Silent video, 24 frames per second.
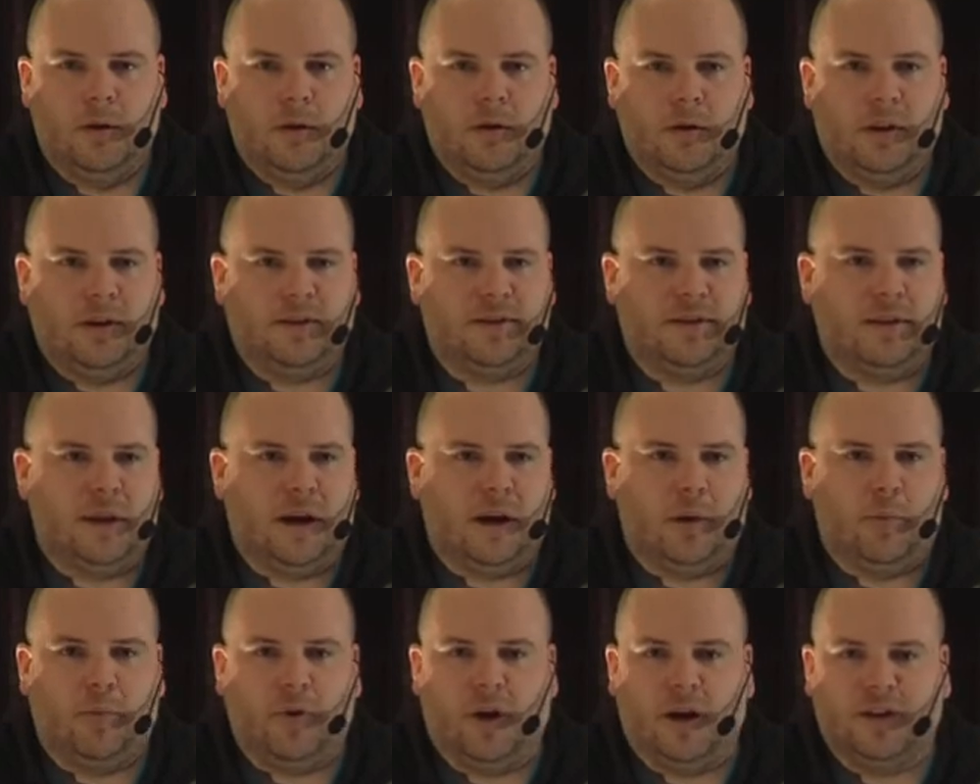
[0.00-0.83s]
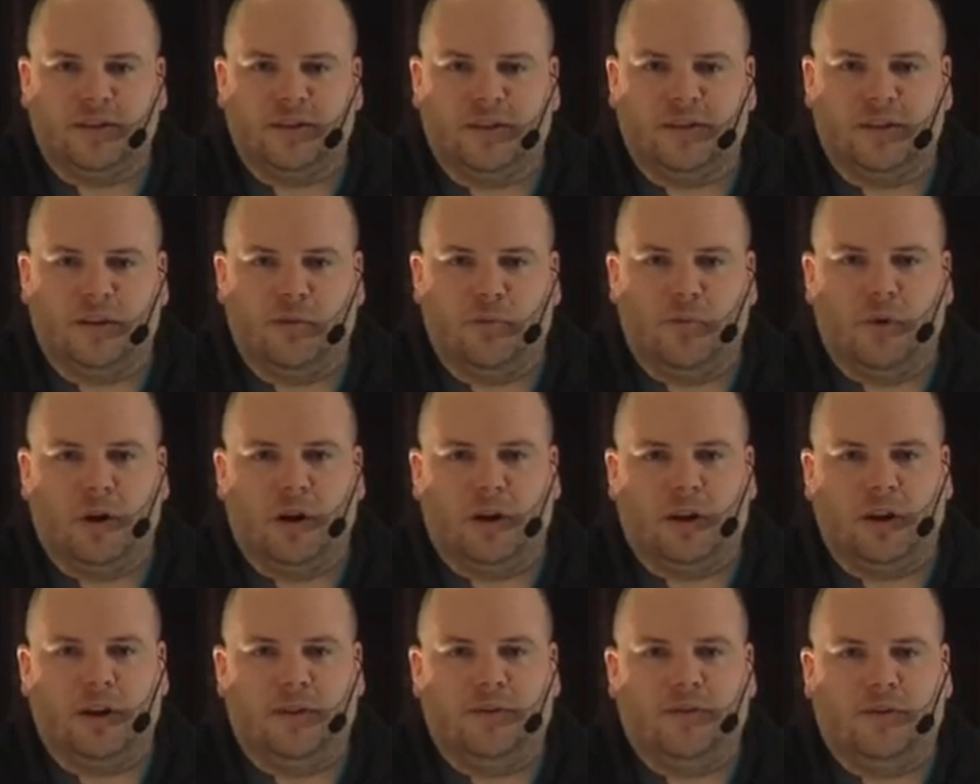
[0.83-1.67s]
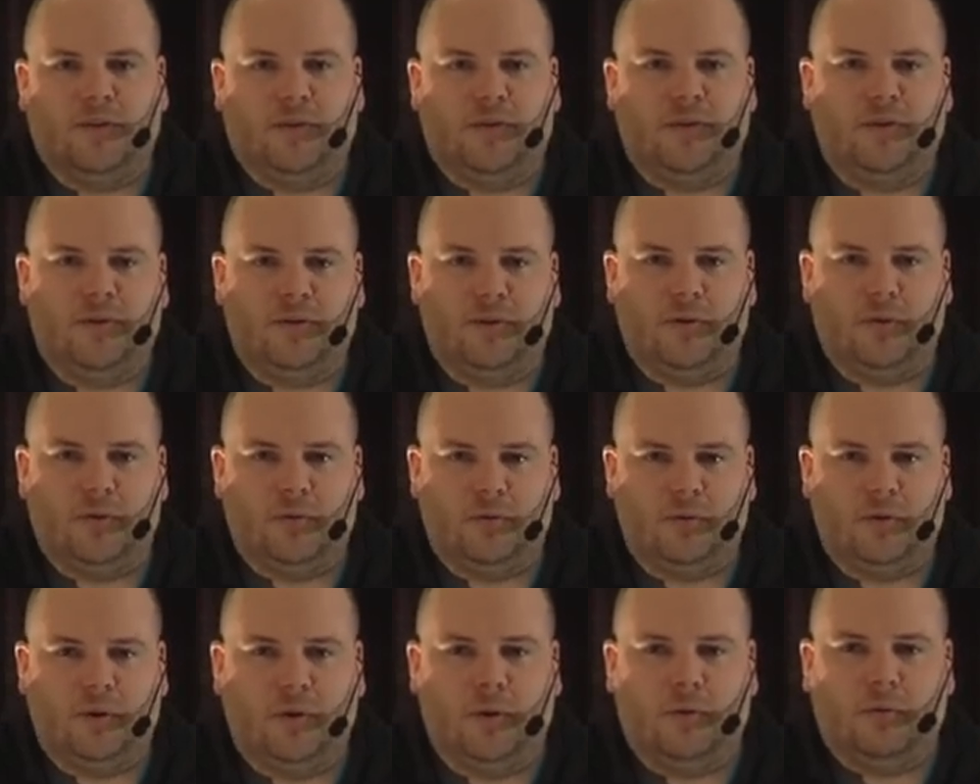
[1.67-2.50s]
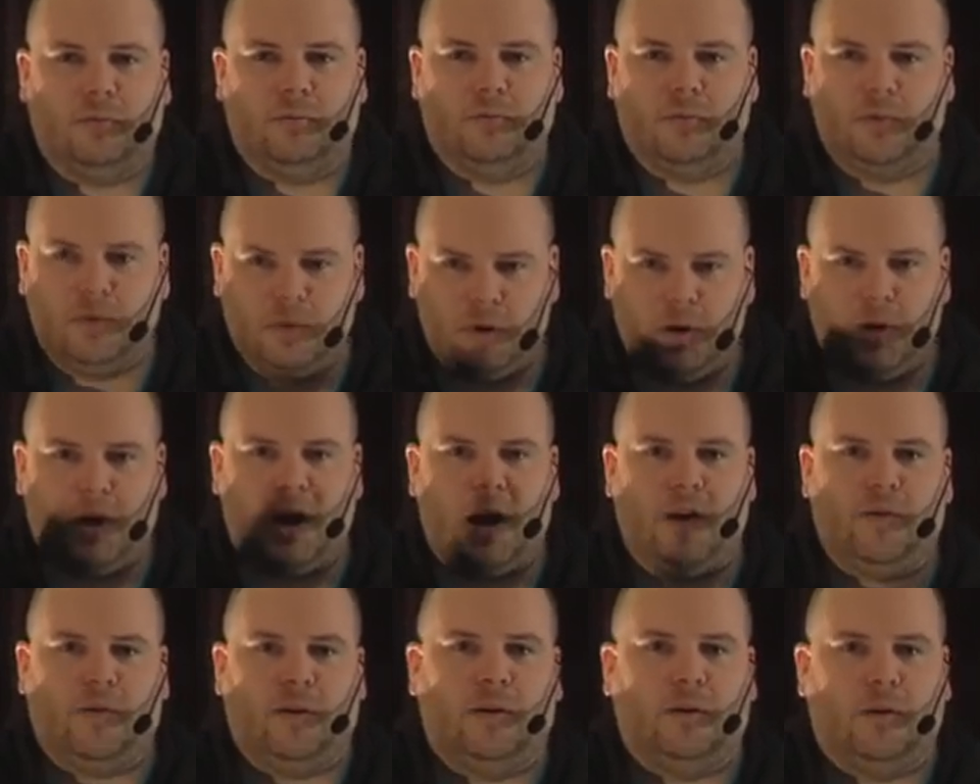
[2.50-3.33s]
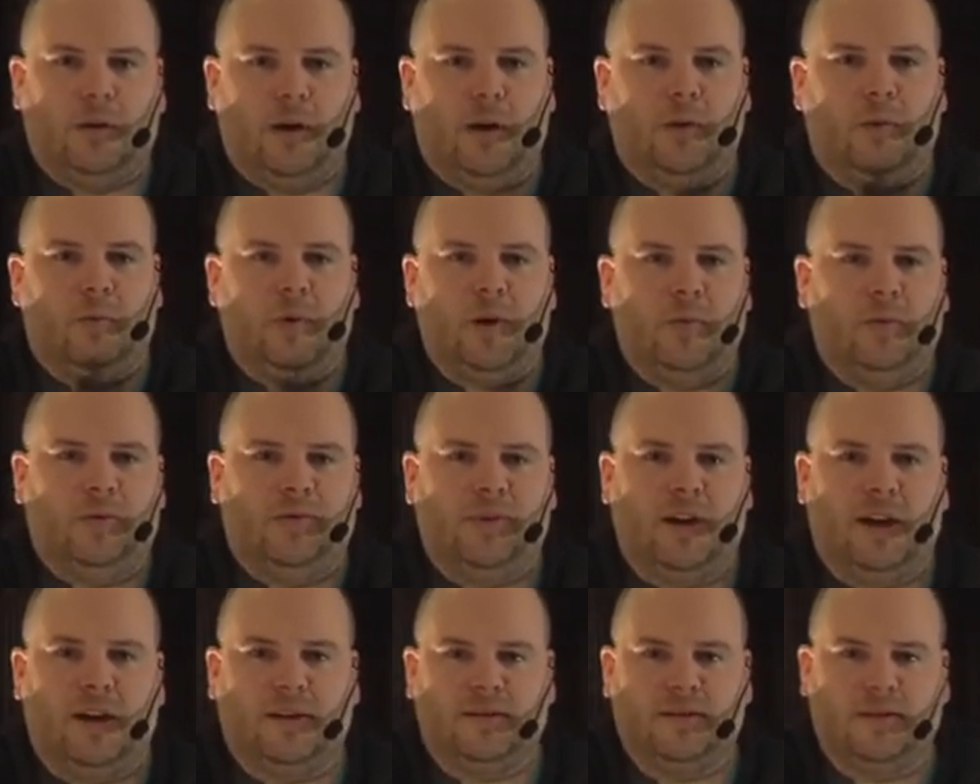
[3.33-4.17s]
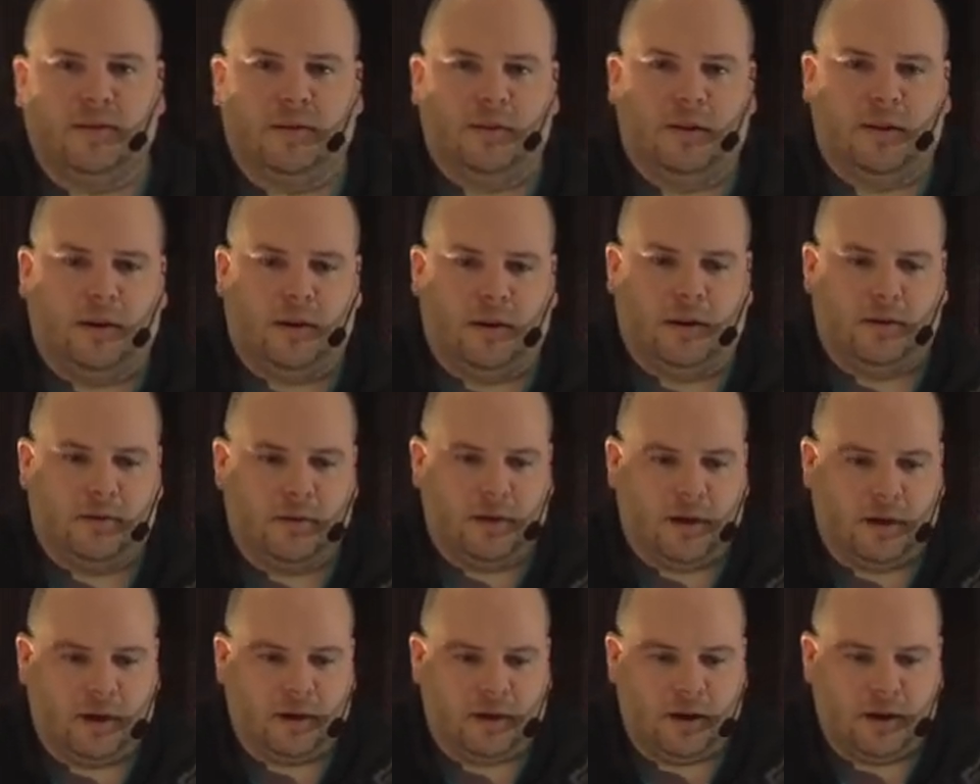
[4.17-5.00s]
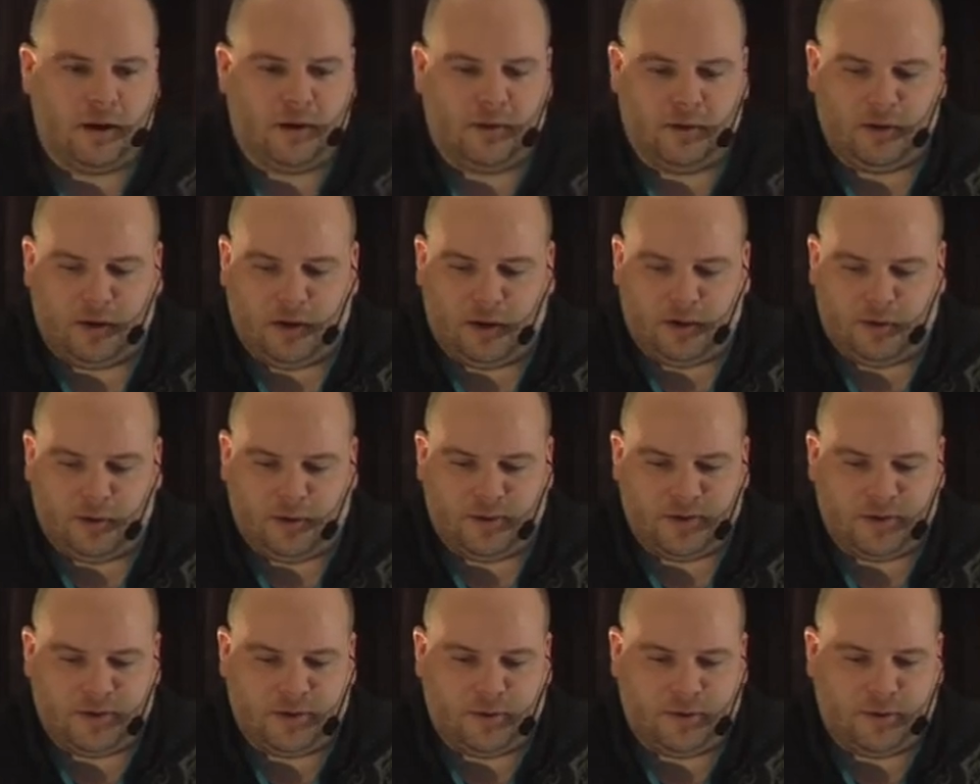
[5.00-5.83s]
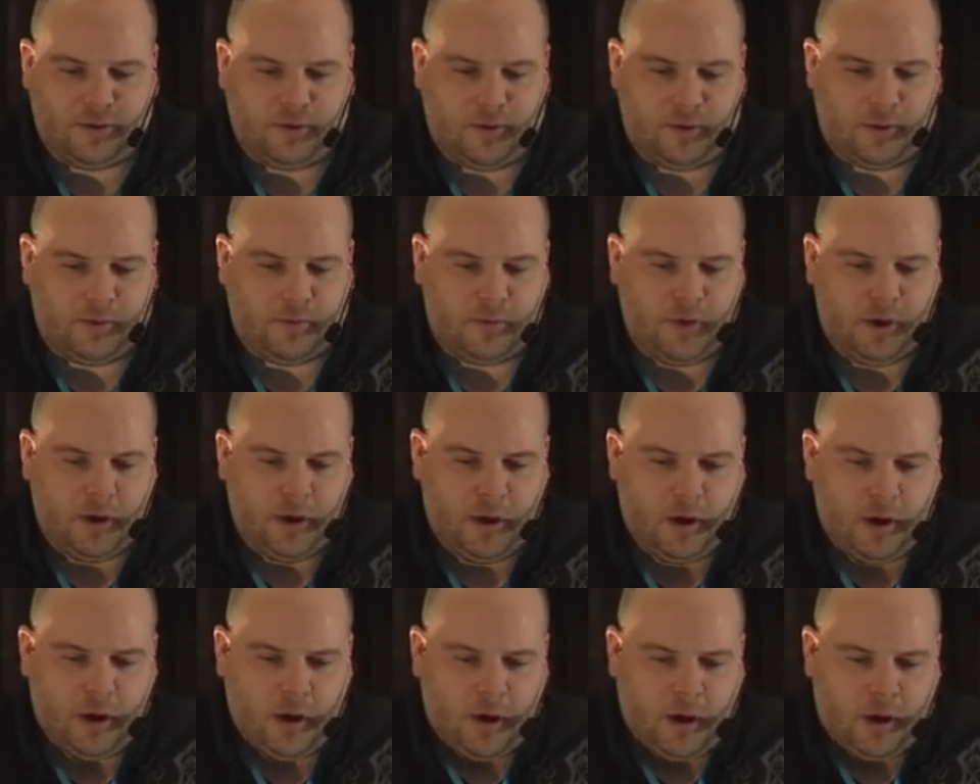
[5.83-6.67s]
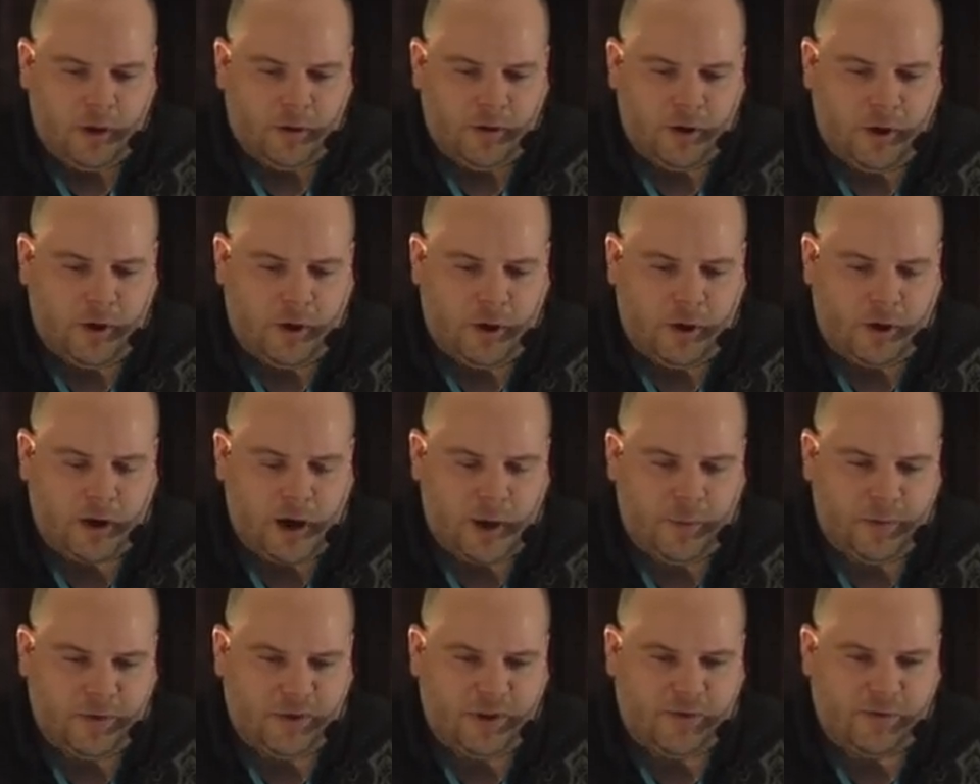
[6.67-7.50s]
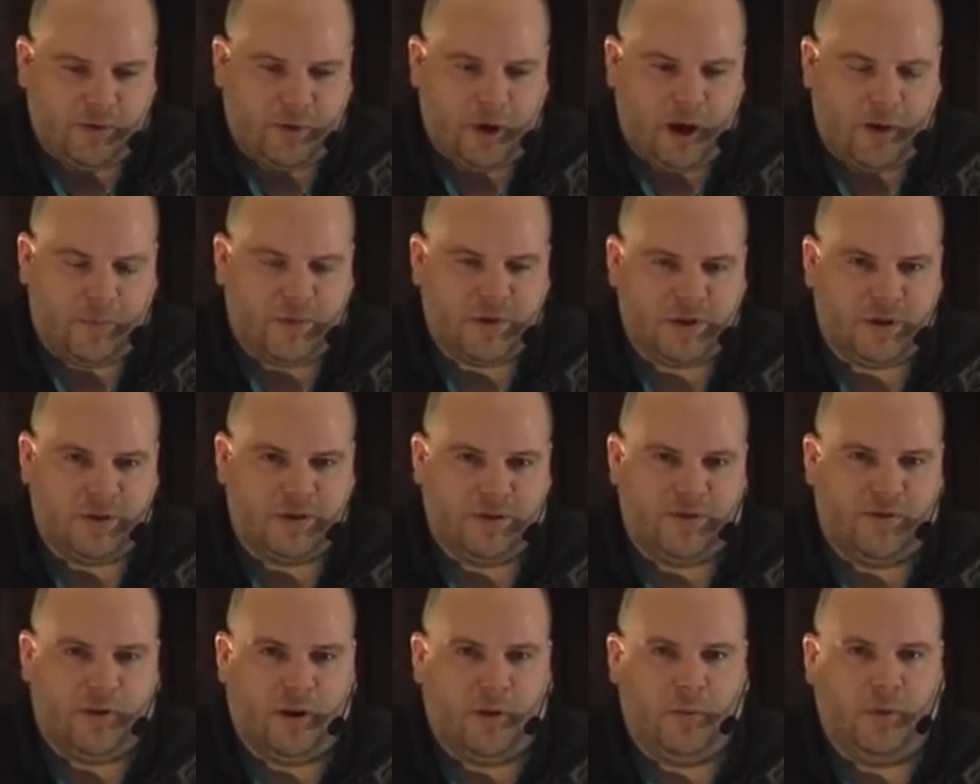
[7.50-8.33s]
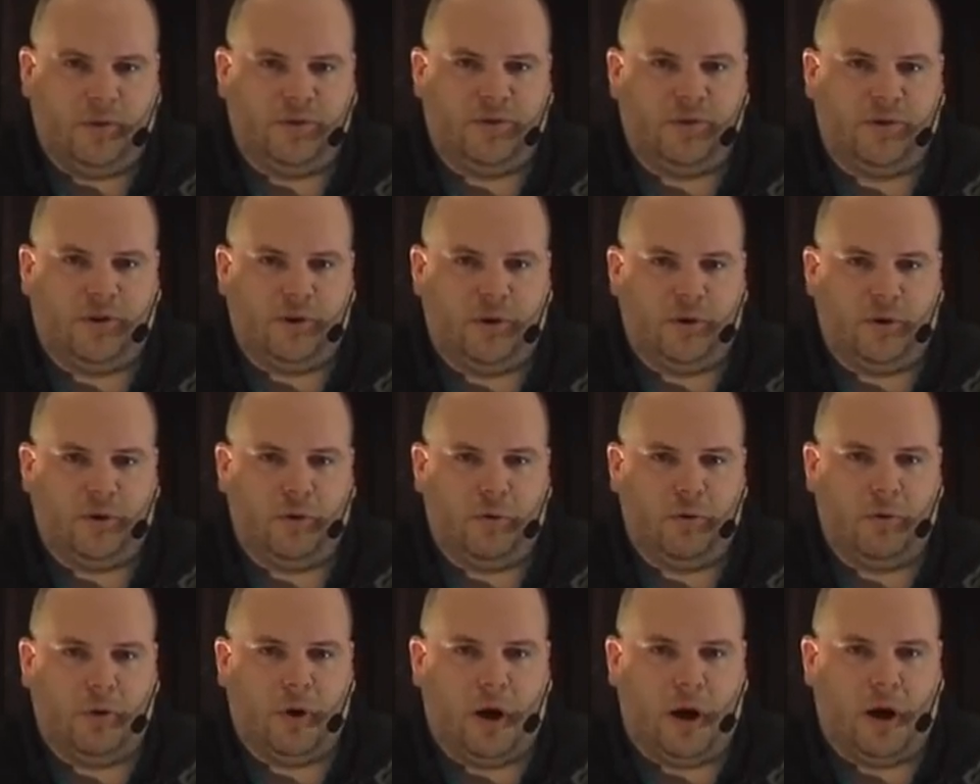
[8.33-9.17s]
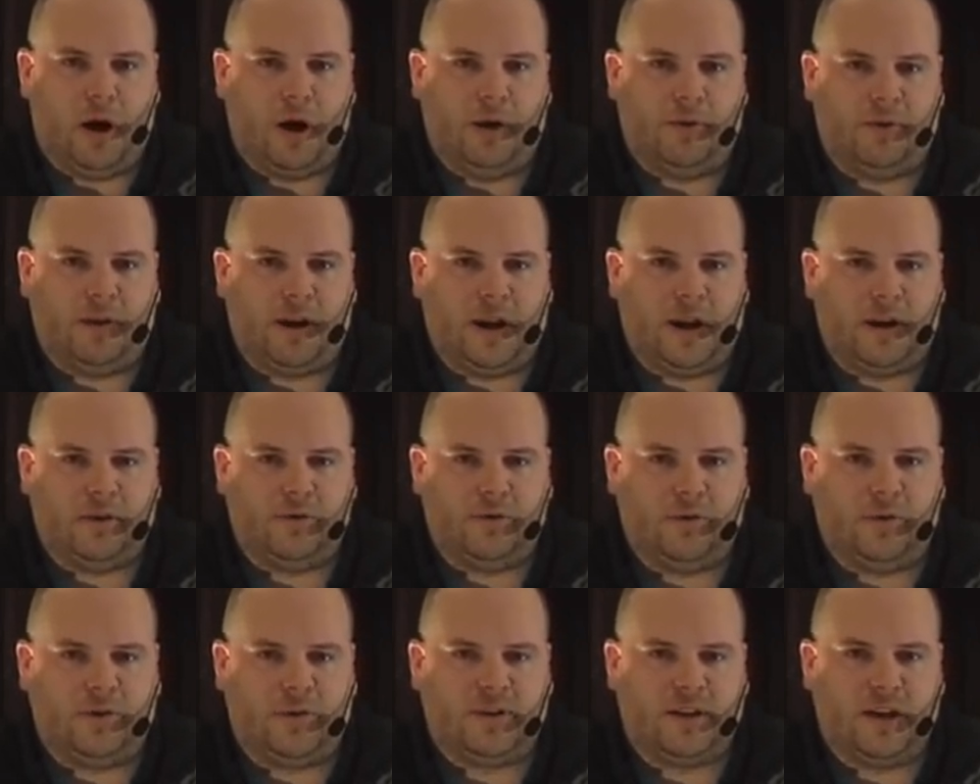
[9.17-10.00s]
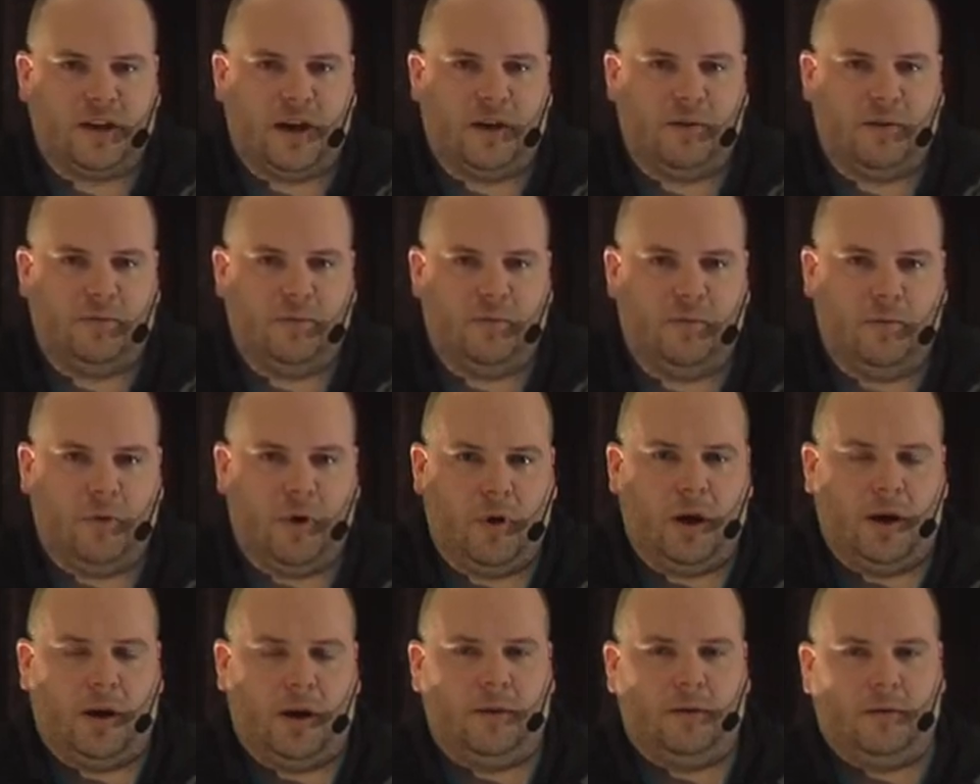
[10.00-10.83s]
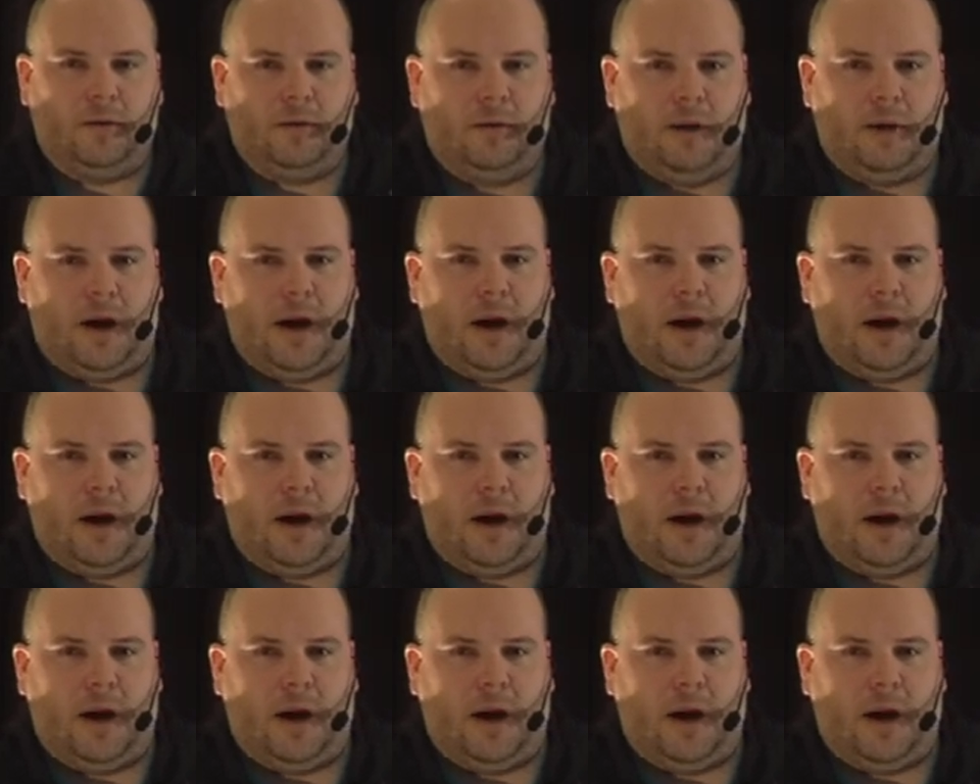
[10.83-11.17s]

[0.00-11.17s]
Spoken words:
it's not a process you want to get to having other people test and get used to it. There are a couple different options available to you on the Android side. One,